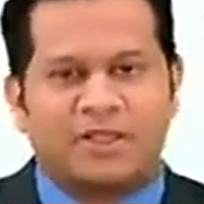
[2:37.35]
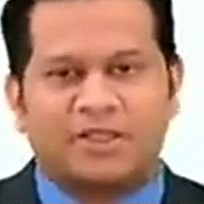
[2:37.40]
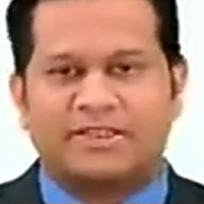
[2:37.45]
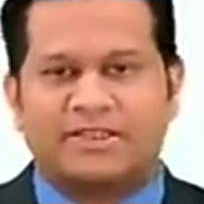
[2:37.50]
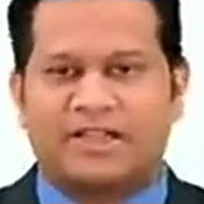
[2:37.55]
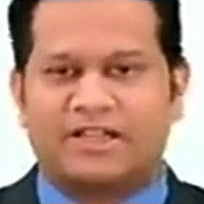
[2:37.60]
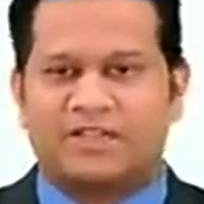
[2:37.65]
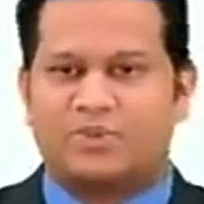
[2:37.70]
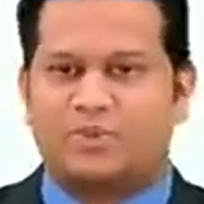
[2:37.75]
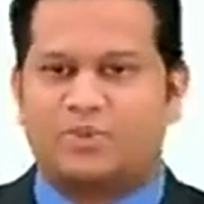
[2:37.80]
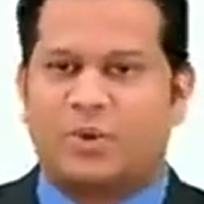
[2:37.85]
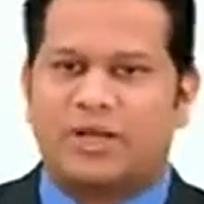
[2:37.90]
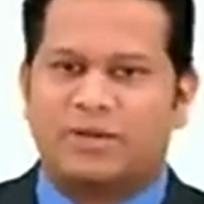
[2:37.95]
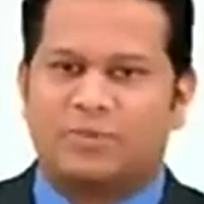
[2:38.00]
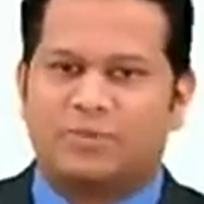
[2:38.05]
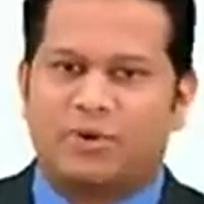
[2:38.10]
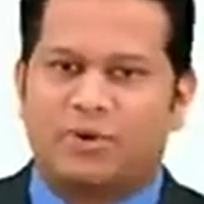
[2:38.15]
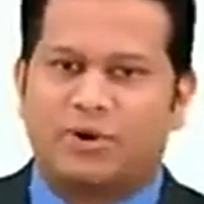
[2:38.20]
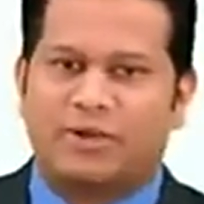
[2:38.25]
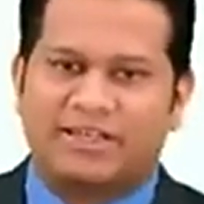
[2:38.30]
That is
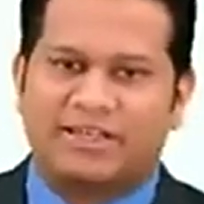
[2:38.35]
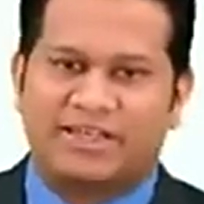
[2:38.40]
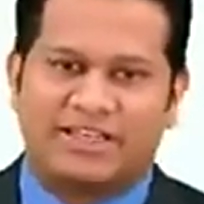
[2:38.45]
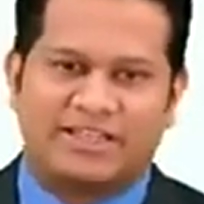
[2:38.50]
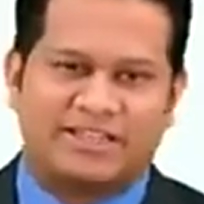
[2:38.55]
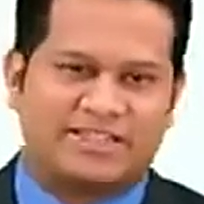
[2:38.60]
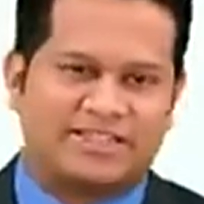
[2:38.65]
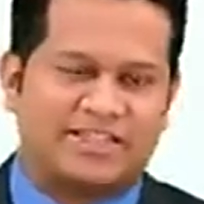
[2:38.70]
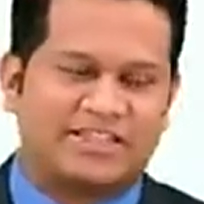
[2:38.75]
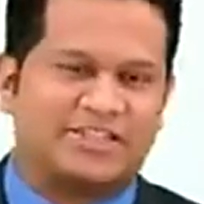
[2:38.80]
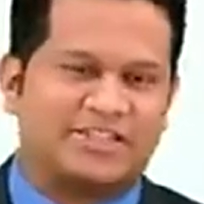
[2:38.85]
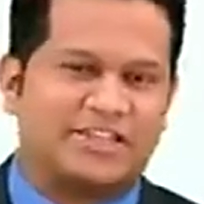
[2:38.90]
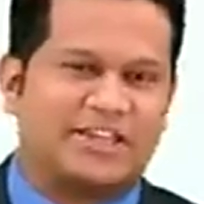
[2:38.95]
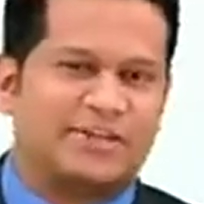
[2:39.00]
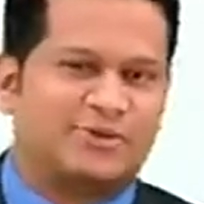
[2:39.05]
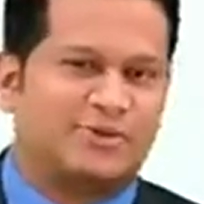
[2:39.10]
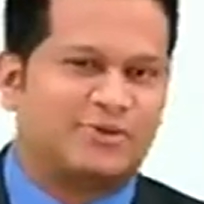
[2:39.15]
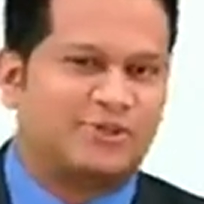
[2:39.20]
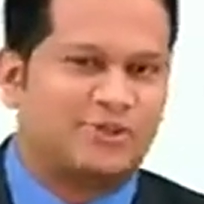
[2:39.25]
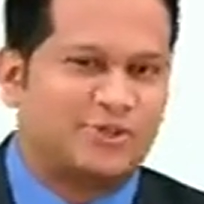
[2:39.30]
1.86
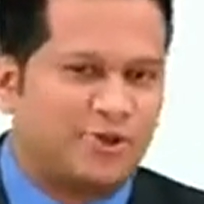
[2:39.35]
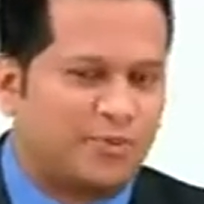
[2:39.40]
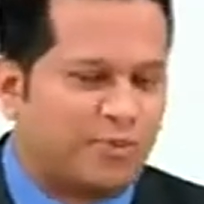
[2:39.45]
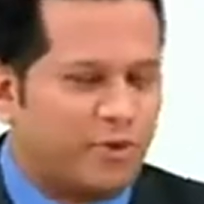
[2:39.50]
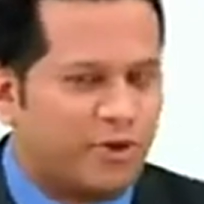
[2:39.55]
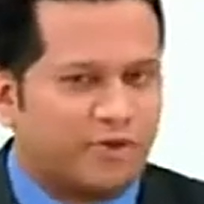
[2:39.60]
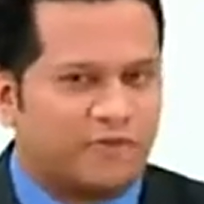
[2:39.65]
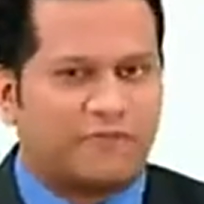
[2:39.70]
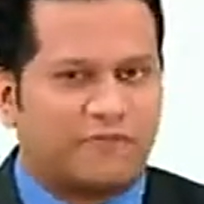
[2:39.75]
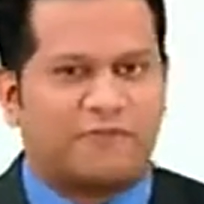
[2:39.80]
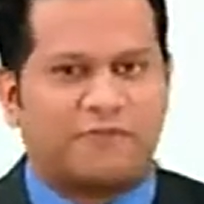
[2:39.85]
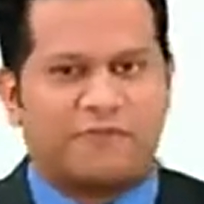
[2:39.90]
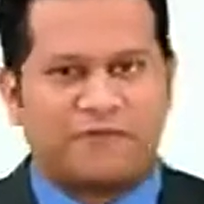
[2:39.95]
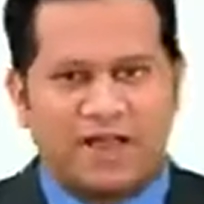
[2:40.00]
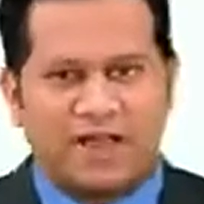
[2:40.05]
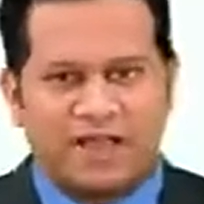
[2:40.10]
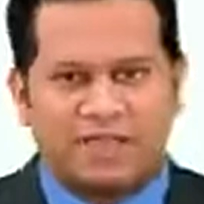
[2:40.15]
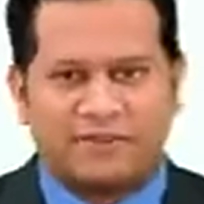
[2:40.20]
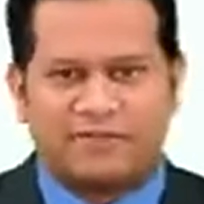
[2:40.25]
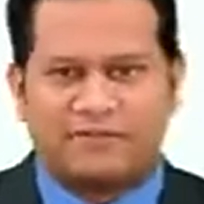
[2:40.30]
into
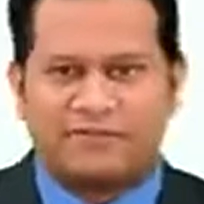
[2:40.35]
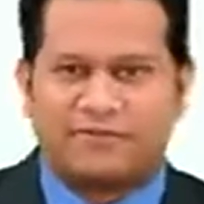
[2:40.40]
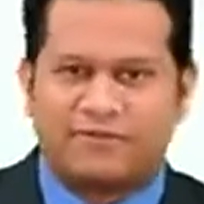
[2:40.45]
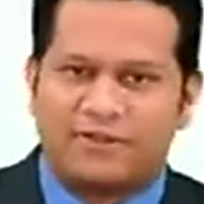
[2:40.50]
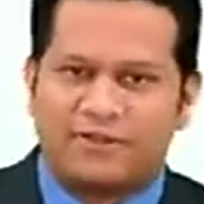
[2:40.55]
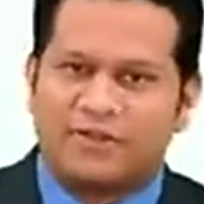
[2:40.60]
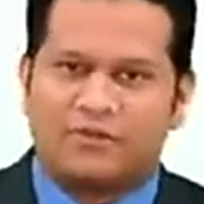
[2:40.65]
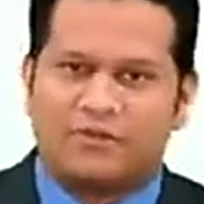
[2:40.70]
0.5,